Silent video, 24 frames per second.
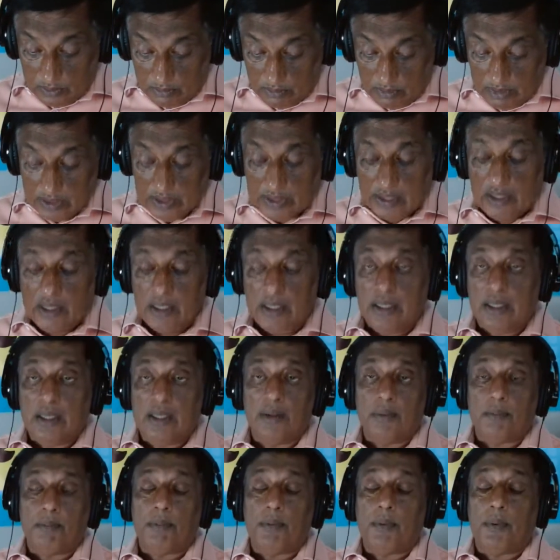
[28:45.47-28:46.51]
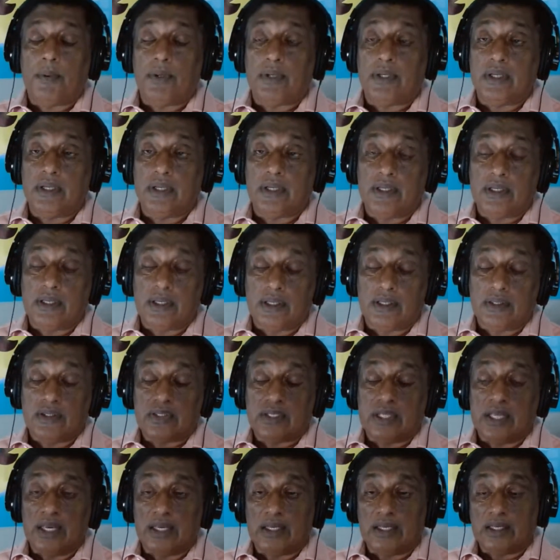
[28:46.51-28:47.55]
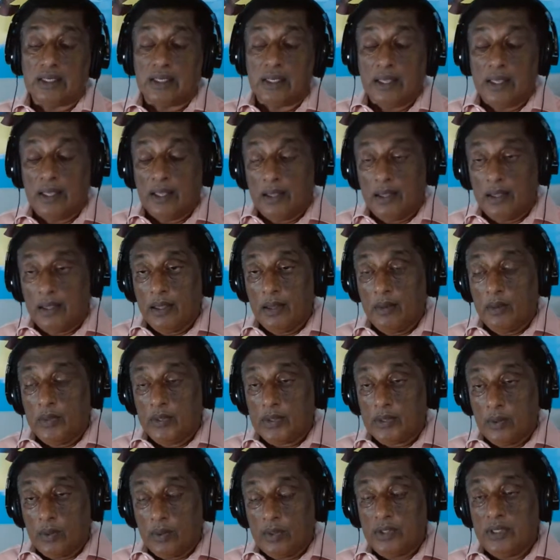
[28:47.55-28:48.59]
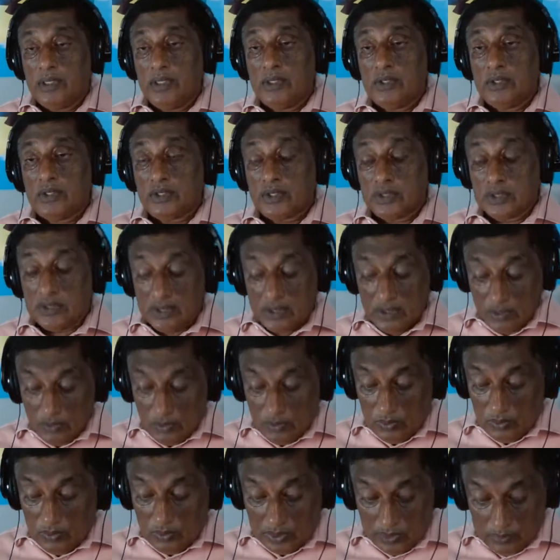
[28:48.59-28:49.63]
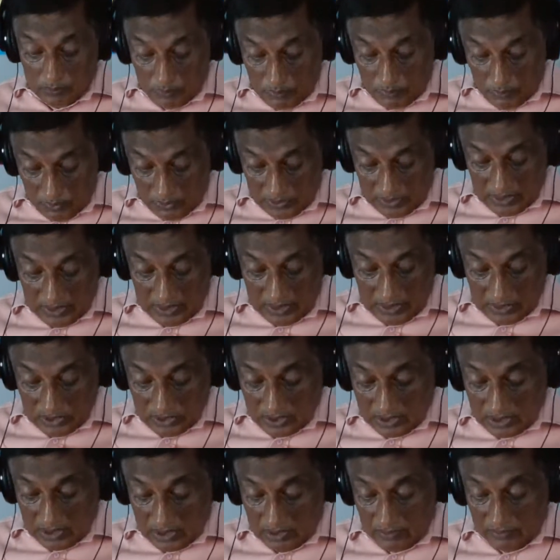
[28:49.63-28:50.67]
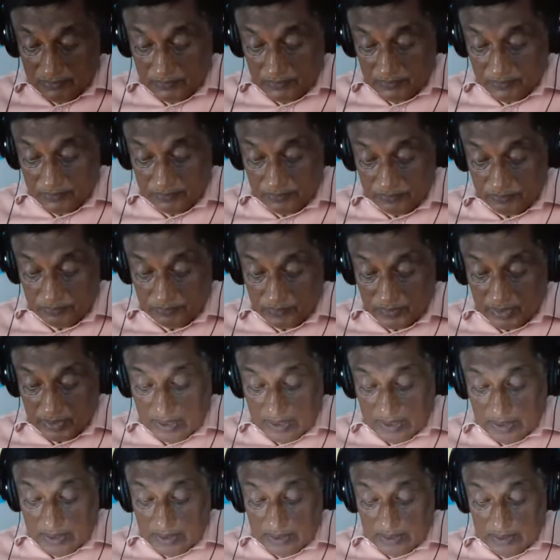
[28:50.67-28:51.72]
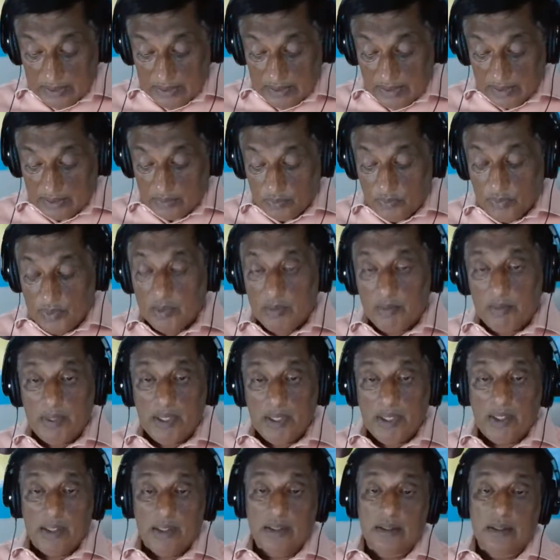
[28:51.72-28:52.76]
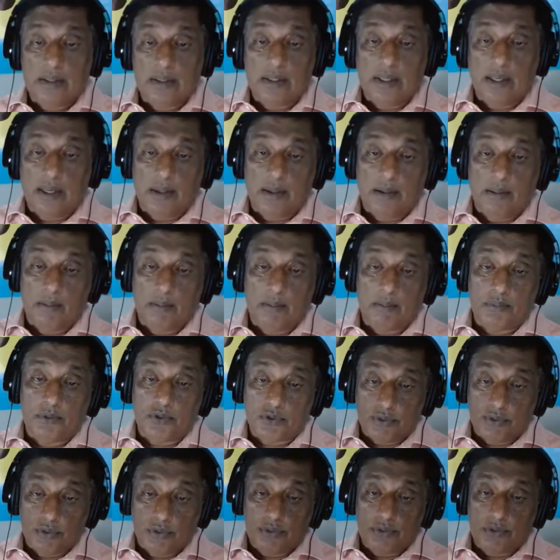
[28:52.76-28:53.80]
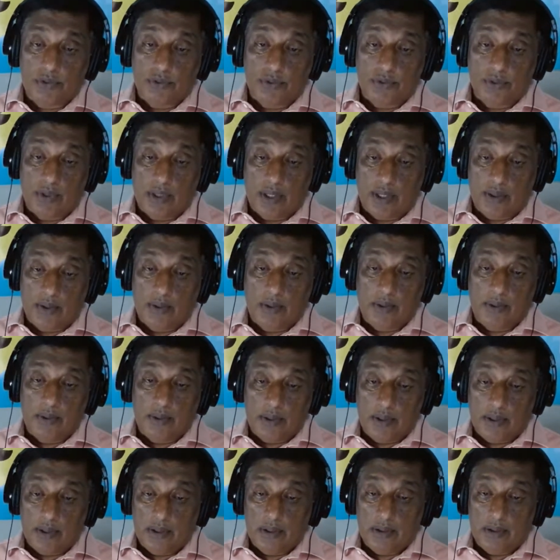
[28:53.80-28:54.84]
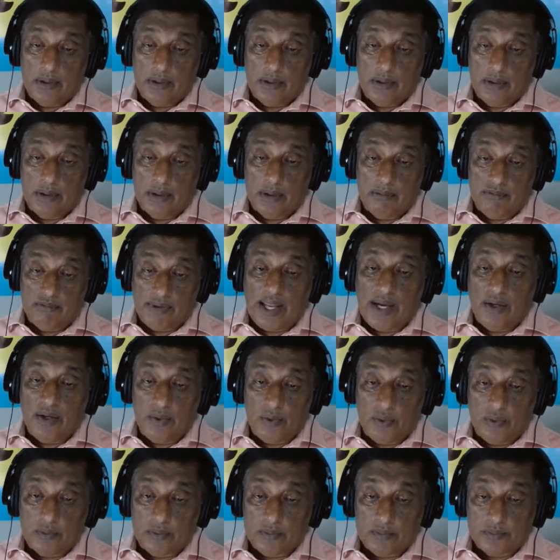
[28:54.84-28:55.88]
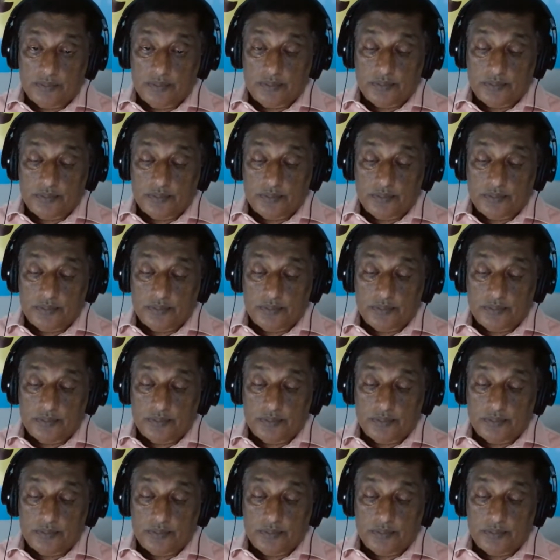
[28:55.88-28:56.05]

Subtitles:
critically important is that with all these new and bold initiative, that we remain true to our value.